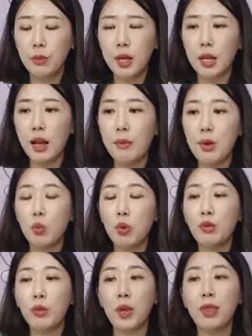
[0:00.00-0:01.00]
money. I mean,
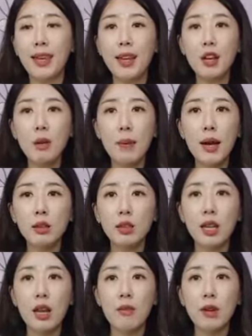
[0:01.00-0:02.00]
if we think about
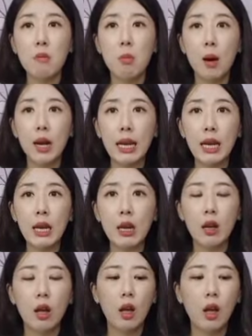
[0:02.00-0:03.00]
saving money
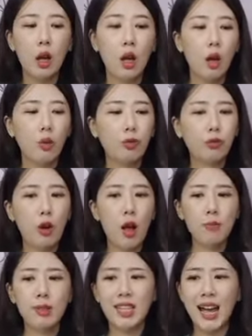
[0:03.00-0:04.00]

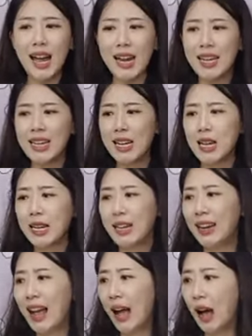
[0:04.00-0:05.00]
from dining
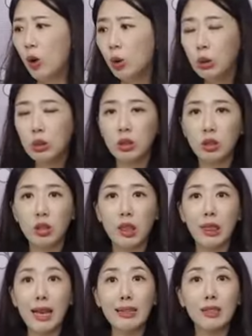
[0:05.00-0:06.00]
it out,
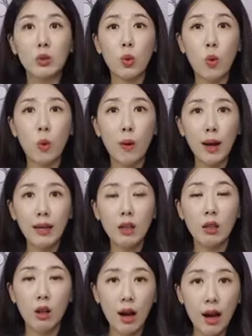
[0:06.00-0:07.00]
that's quite a
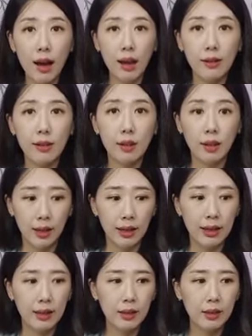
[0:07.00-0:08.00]
lot,
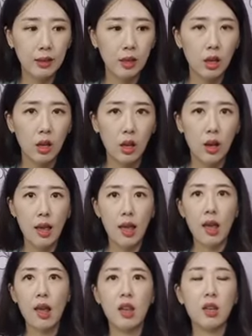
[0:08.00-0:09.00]
guys.
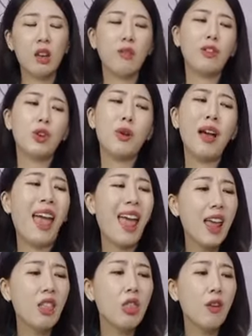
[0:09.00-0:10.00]
And if you
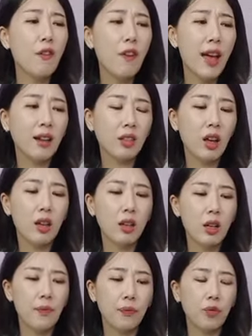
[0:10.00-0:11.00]
hate the fact
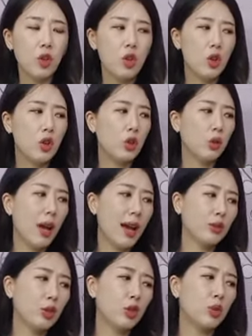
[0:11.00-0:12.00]
that, you
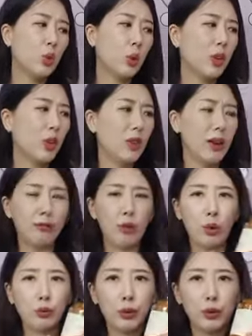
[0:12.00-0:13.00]
have to store the
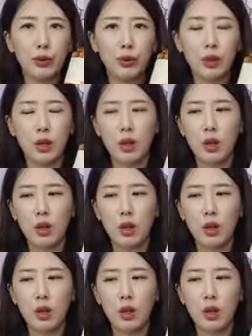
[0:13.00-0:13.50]
leftovers,